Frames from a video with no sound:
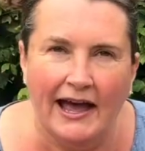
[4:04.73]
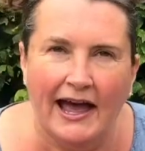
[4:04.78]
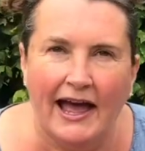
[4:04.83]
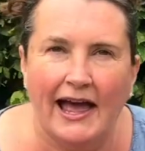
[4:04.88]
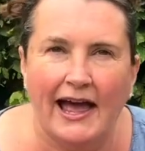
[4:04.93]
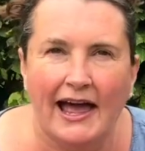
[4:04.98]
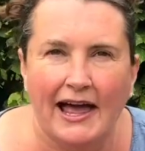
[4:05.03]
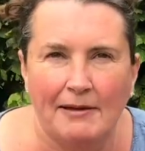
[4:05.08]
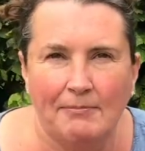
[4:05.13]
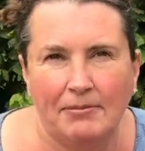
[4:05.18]

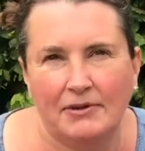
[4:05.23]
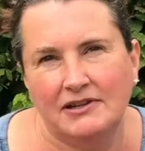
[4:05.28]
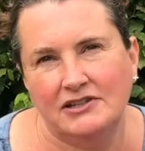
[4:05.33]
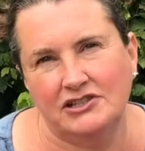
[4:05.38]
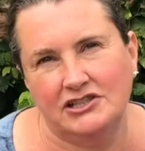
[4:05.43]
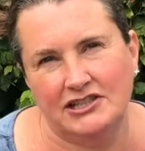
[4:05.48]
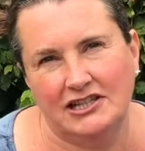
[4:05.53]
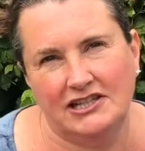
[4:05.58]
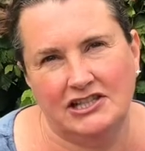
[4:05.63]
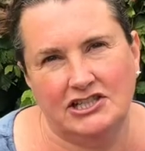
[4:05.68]
Our apple and
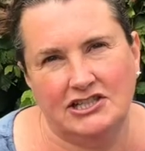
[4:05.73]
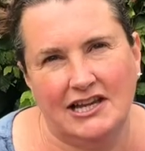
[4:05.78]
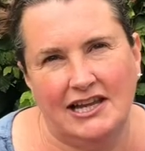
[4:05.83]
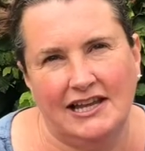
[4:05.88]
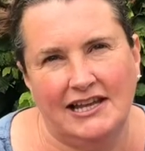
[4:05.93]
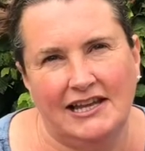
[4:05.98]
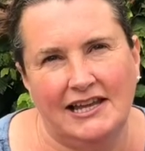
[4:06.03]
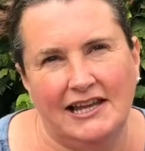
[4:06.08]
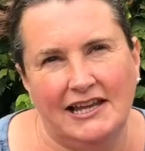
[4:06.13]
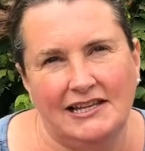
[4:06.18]
chili
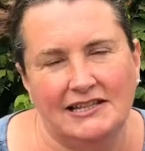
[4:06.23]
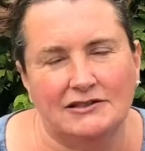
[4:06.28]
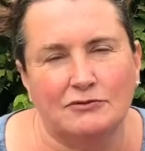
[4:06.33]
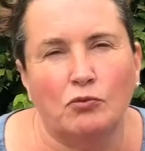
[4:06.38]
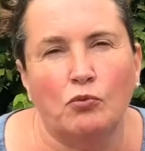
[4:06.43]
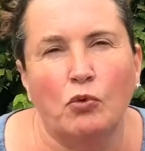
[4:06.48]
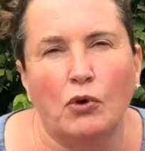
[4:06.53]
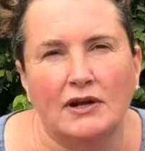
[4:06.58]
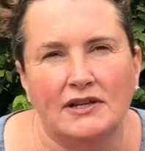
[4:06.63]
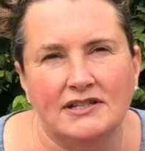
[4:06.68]
jelly is
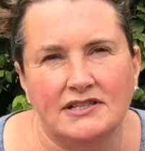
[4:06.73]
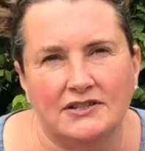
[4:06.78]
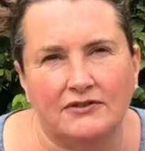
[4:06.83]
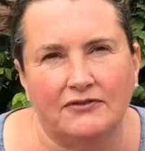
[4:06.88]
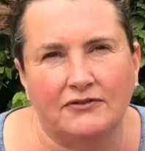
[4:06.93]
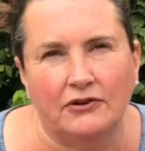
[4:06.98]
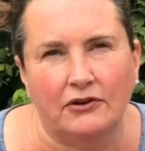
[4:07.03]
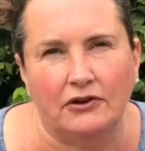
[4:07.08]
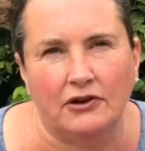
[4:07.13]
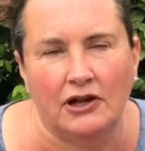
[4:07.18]

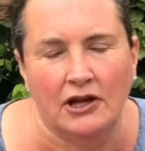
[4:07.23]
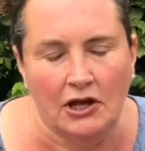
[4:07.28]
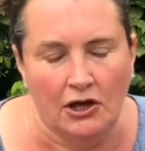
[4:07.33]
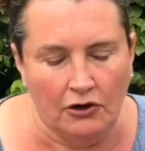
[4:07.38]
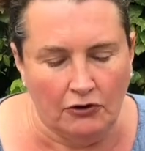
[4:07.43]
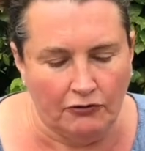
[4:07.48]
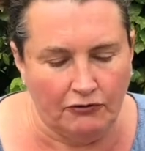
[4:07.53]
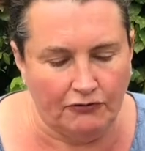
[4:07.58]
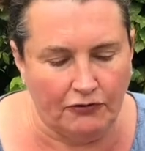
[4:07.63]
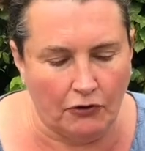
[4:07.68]
wonderful
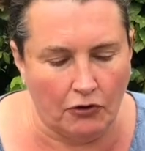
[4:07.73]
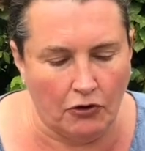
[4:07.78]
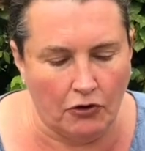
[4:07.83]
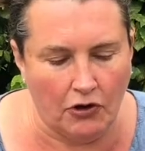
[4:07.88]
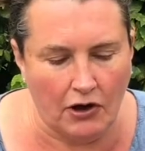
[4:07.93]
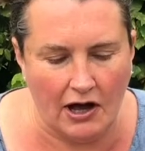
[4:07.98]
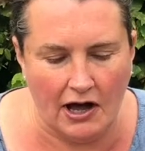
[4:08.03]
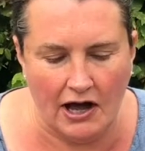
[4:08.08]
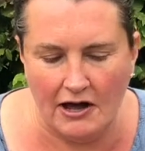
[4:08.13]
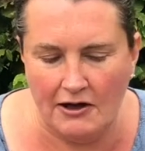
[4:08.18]
for
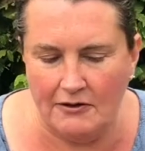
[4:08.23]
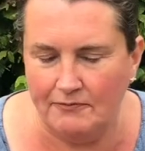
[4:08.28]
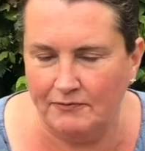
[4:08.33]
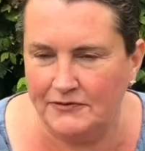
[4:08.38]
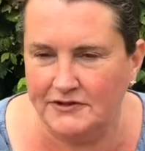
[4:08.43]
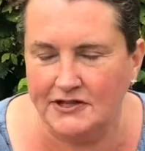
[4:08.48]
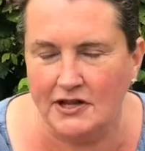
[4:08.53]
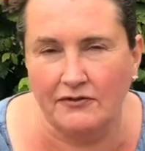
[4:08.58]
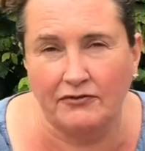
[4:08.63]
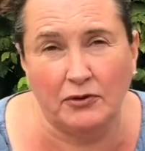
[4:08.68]

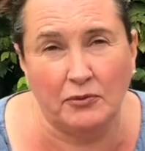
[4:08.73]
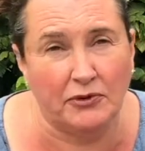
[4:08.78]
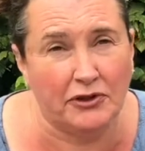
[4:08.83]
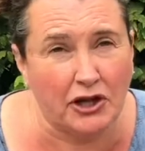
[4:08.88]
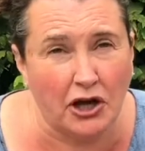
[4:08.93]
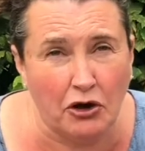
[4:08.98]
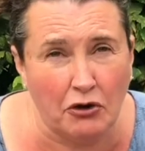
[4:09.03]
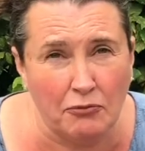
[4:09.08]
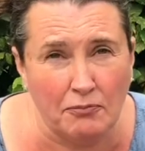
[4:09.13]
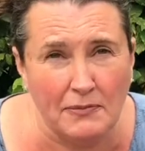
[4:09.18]
serving with
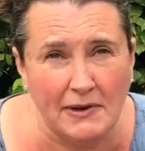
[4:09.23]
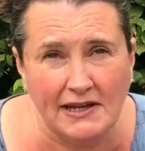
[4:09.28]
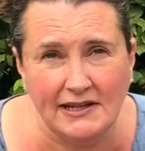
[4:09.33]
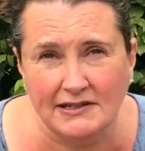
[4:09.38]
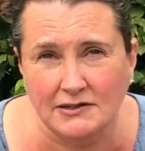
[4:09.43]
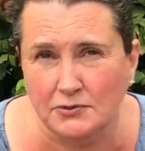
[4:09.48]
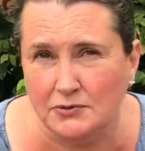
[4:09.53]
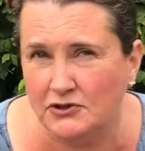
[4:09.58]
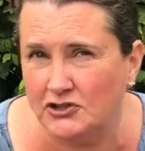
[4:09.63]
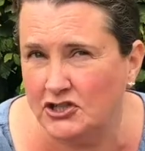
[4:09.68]
cold
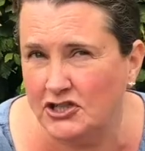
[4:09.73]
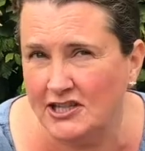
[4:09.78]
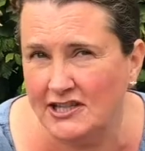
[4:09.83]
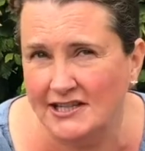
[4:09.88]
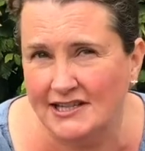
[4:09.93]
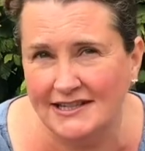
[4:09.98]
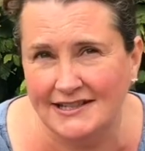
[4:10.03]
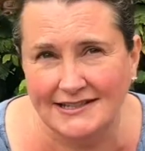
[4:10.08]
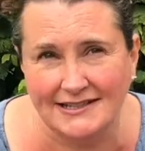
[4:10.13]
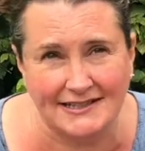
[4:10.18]
meats, with
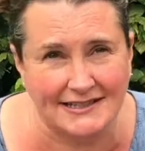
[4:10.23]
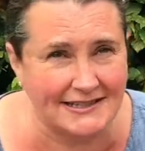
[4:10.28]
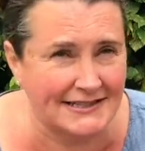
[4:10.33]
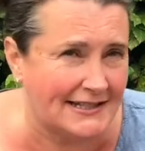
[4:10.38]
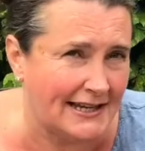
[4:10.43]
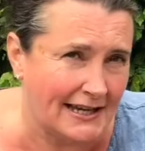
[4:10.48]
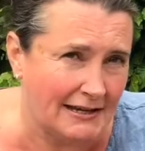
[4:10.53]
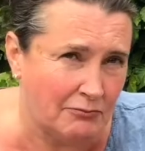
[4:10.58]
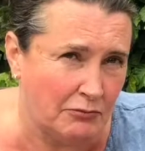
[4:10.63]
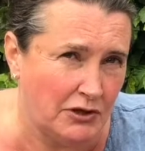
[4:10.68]
cheese, in a
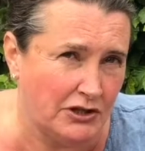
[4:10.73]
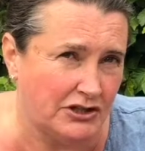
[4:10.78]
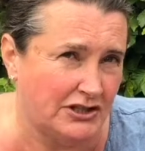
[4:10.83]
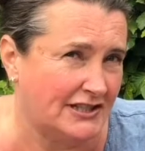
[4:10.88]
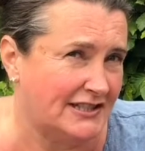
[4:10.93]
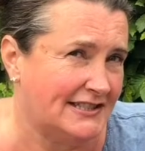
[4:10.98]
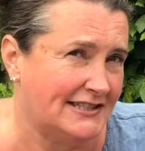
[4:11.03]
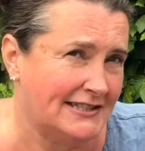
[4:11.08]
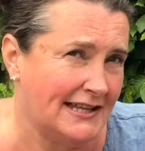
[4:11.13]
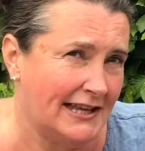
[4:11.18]
sandwich, in
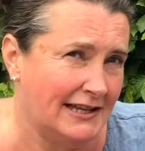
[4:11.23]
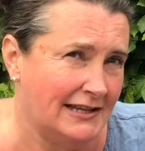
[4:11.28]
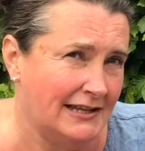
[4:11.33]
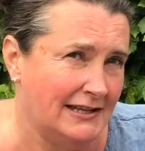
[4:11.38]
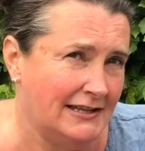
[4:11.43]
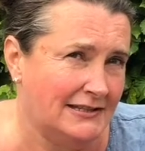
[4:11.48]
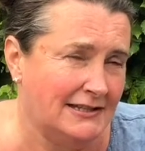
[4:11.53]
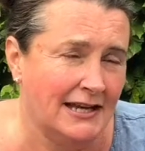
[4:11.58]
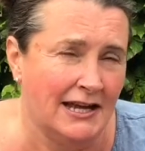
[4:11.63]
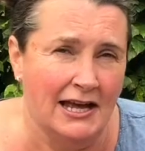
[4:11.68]
a
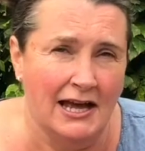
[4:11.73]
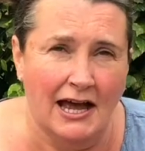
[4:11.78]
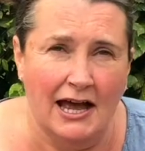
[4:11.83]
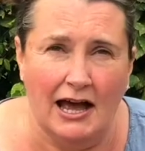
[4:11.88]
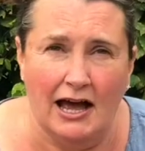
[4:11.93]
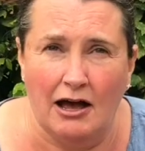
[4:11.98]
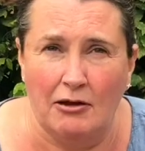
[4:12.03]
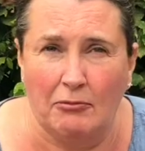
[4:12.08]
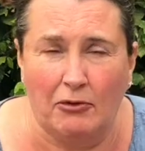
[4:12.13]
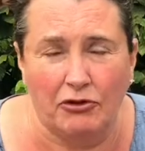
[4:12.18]
salad,
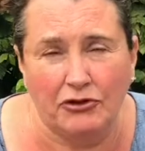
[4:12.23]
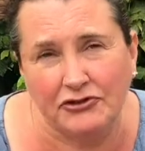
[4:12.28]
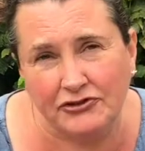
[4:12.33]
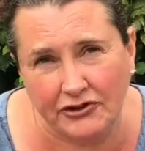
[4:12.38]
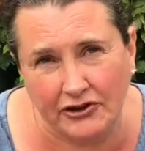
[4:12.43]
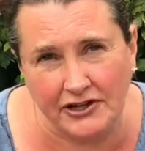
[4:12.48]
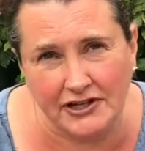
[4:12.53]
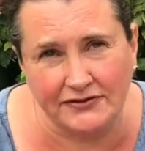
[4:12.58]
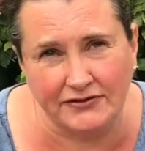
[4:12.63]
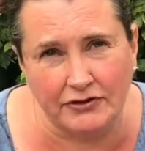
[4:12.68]
on the
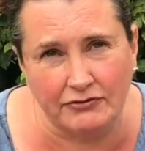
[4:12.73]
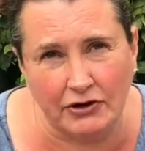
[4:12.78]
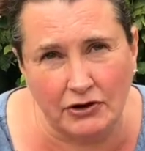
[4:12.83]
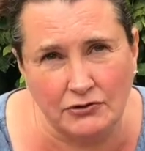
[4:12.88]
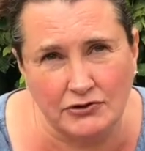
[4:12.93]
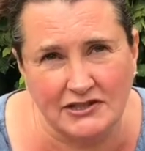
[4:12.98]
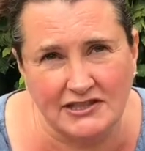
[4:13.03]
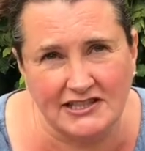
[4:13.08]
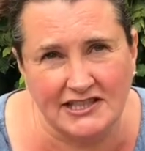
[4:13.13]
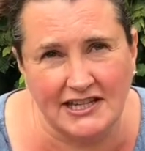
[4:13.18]
side of a
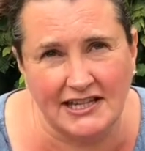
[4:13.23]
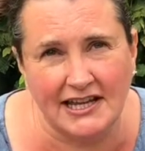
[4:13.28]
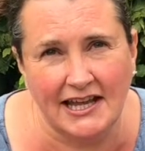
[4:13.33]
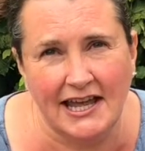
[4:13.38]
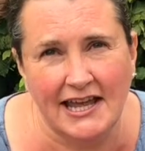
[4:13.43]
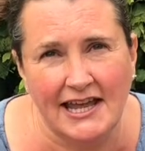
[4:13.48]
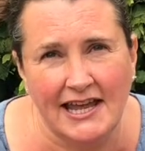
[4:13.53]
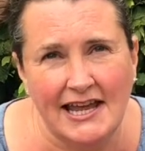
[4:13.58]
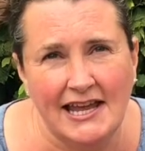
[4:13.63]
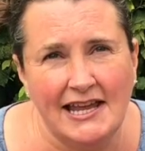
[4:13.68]
roast dinner.
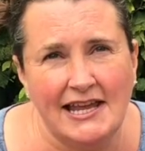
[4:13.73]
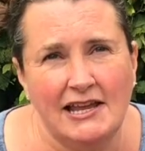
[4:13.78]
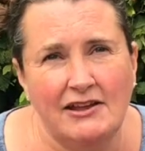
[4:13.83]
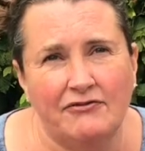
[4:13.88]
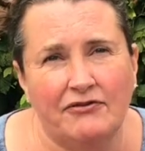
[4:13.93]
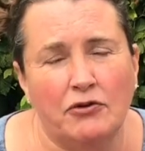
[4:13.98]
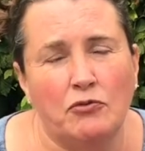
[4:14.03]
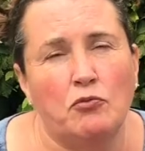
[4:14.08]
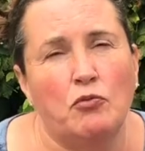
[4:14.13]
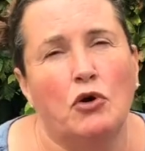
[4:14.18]
It
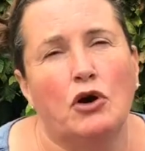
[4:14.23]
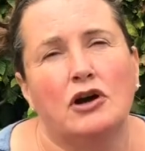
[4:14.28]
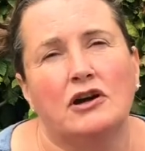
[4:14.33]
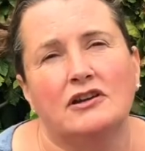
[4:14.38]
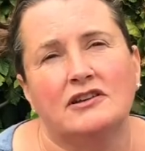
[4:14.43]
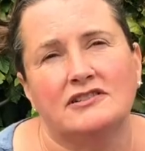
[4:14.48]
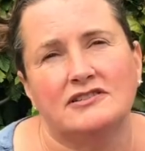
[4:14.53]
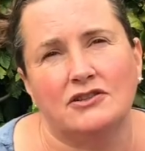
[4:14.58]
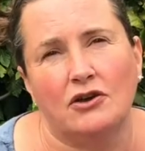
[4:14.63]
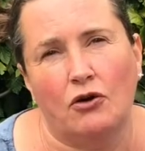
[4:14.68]
even
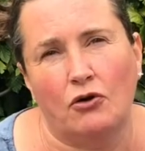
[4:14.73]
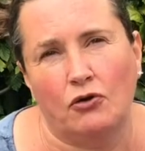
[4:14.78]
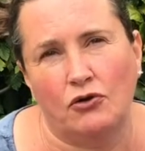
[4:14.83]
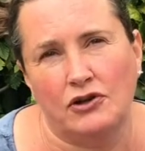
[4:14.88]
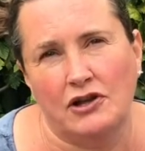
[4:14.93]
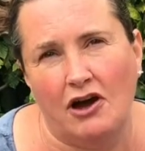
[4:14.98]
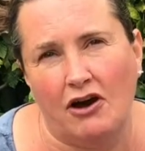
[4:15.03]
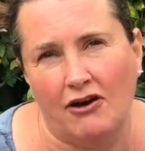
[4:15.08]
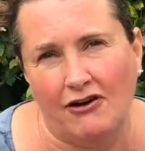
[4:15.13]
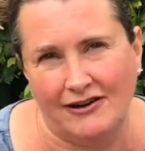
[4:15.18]
works
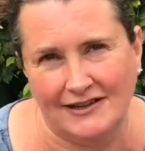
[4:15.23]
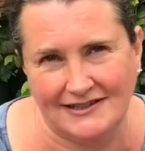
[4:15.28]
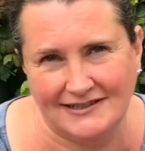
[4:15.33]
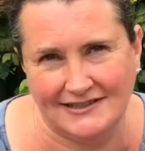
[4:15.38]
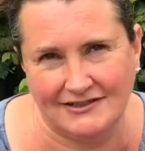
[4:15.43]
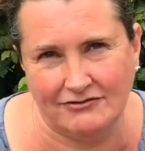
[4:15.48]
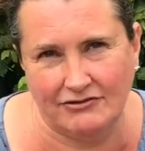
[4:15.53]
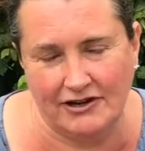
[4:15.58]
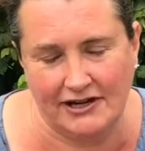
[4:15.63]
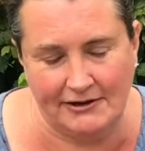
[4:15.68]
on ice
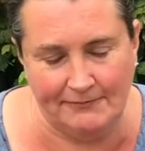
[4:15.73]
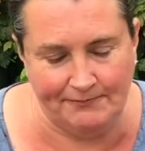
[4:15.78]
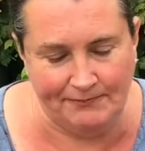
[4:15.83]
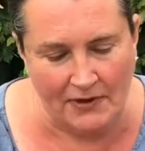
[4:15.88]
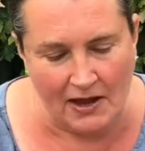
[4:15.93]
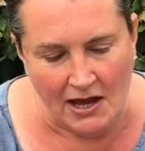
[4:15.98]
cream.